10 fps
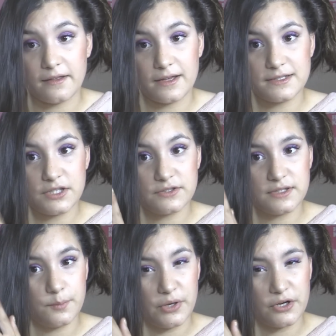And I like to use
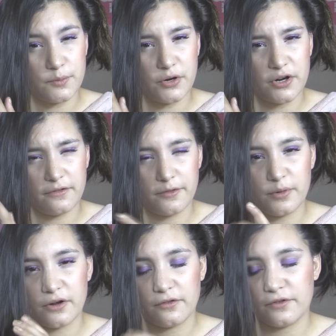the bigger part of the
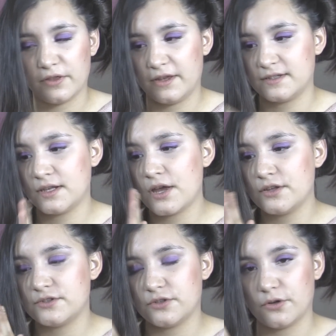barrel for this,
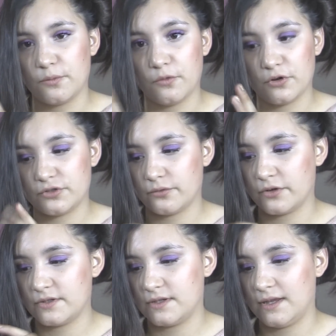so more
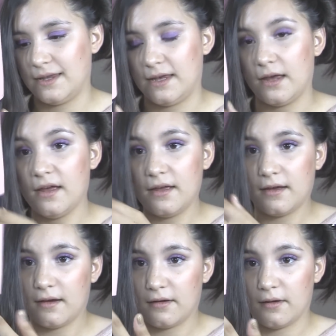towards the
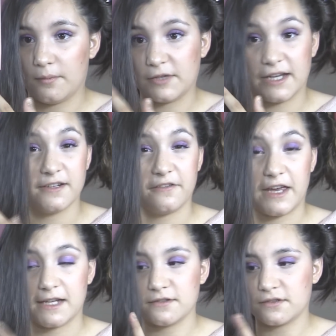kind of
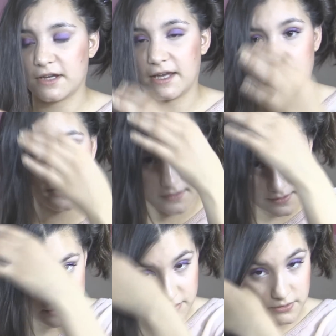handle, I
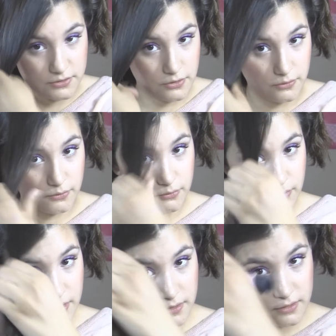guess.
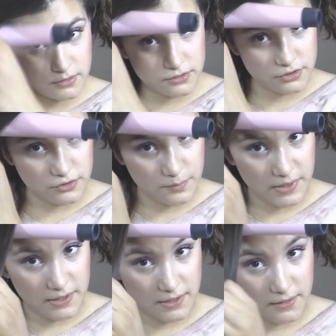So just
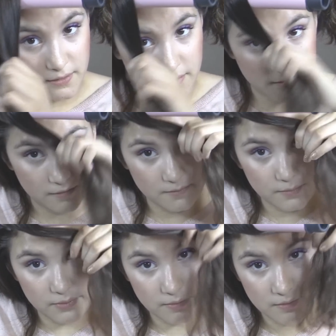pick it
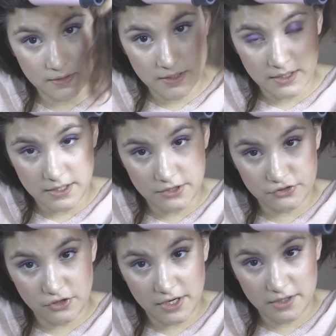up and
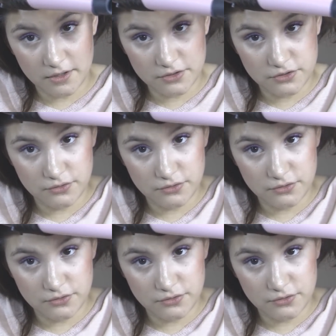try not